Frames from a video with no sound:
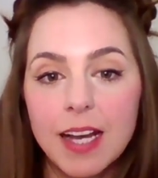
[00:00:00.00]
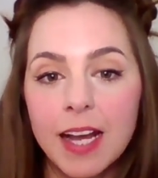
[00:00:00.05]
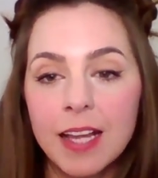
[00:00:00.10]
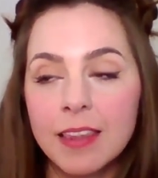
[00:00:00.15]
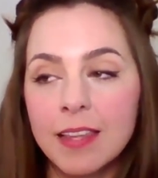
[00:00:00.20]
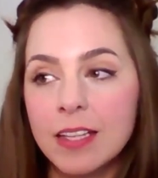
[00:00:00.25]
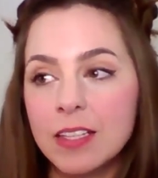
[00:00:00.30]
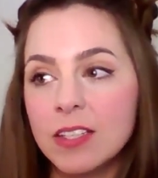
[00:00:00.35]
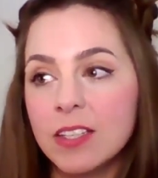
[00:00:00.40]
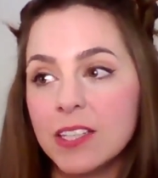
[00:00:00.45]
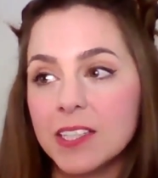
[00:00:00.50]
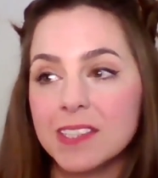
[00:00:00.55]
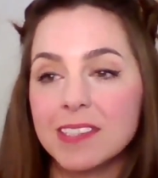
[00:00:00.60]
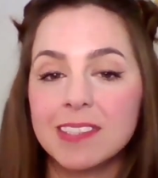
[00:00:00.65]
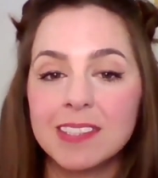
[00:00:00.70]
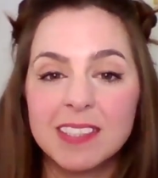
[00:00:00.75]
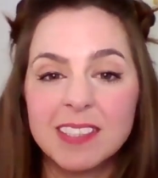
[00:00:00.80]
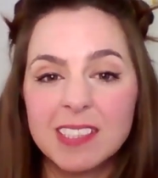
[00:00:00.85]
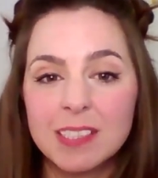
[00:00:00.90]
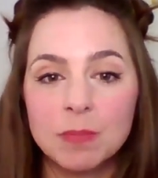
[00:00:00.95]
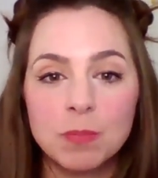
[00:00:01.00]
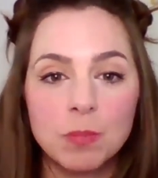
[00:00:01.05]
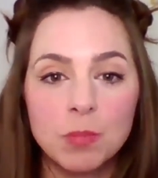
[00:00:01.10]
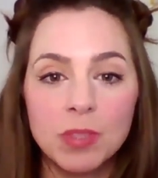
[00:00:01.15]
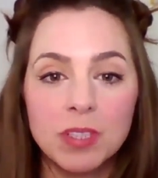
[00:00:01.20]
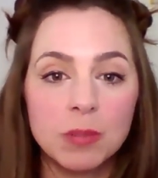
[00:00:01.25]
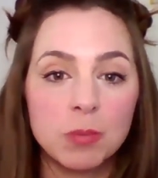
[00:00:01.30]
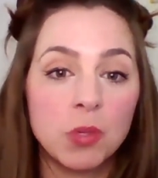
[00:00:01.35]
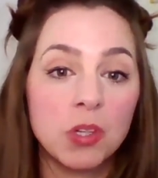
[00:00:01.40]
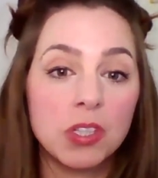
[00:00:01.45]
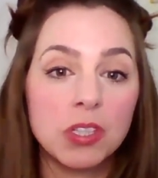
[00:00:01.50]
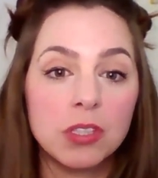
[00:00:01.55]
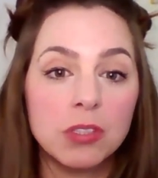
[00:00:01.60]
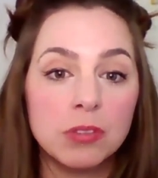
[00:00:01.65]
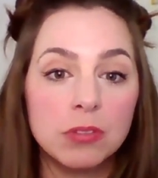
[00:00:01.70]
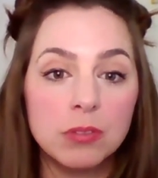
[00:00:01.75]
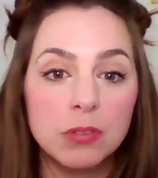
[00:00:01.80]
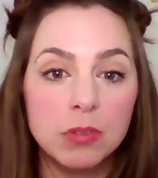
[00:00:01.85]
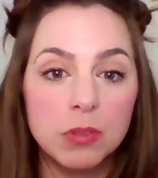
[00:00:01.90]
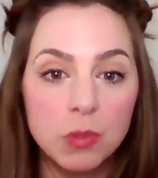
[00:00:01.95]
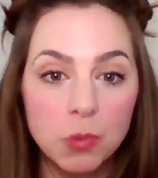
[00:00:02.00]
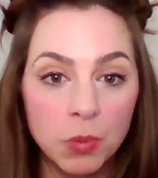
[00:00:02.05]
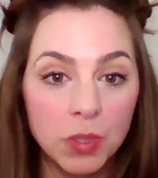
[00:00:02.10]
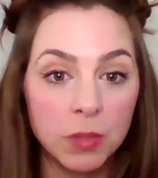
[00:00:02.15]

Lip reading: and then you're consistent with what you